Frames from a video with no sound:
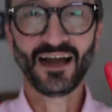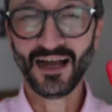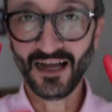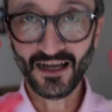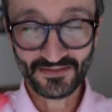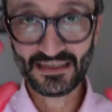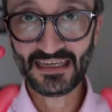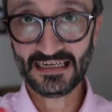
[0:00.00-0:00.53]

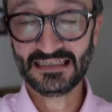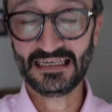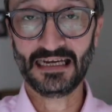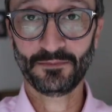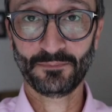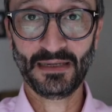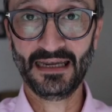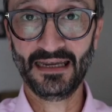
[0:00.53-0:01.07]
aren't the
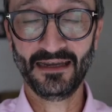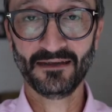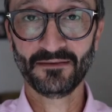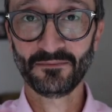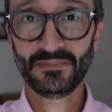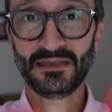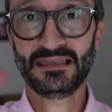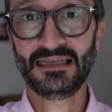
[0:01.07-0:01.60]
exact pair,
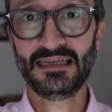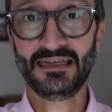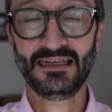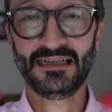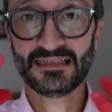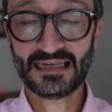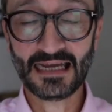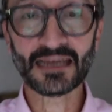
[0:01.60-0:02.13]
but they're
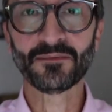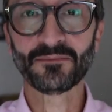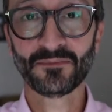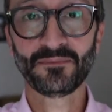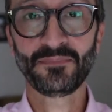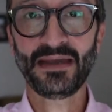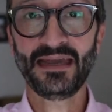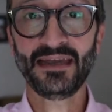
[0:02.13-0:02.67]
the same
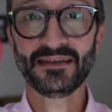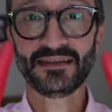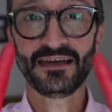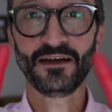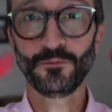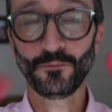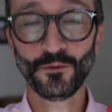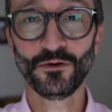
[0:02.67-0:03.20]
pair that
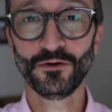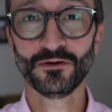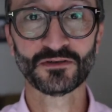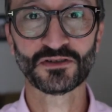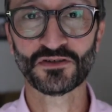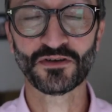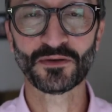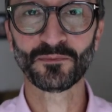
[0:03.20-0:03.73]
I wore
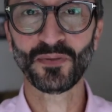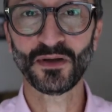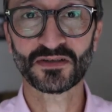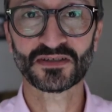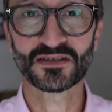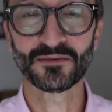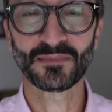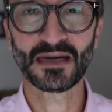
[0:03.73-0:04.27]
during
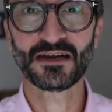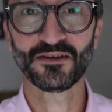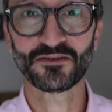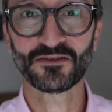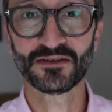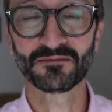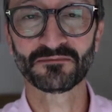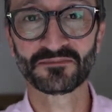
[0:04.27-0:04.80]
Boston
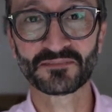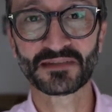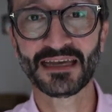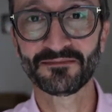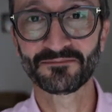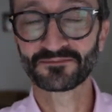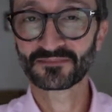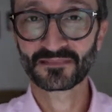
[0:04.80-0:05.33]
Marathon.
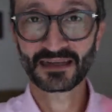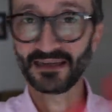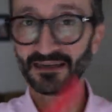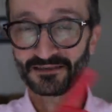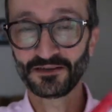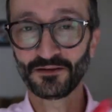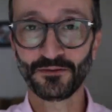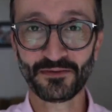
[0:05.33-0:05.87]
Yeah, I
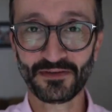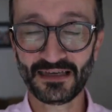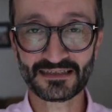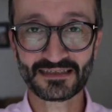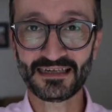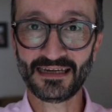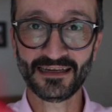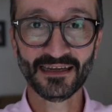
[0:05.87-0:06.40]
don't know if I'd
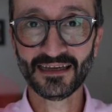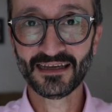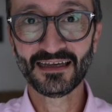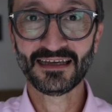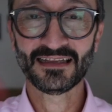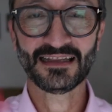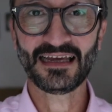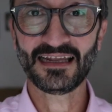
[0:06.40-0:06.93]
say
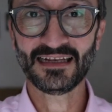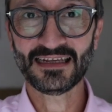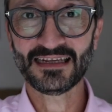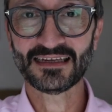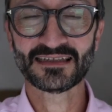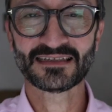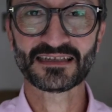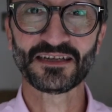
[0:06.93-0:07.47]
that
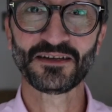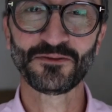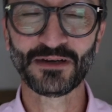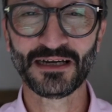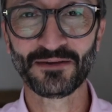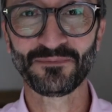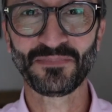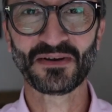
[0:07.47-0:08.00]
link
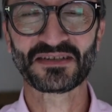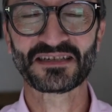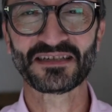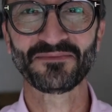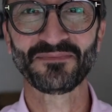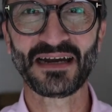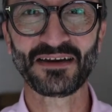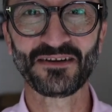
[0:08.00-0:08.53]
to
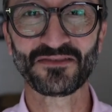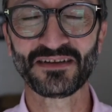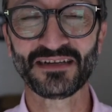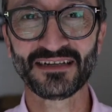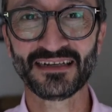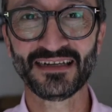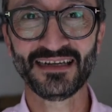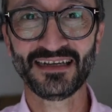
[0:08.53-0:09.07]
Boston
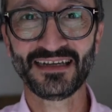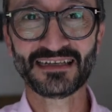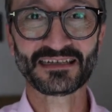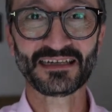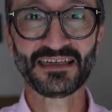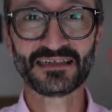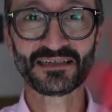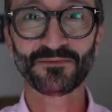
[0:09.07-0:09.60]
Marathon
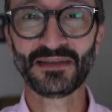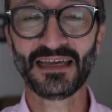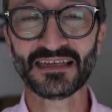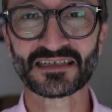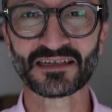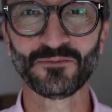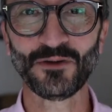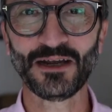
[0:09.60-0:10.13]
is up there
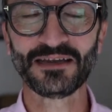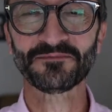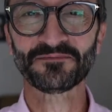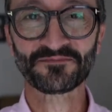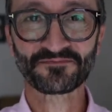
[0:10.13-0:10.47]
somewhere.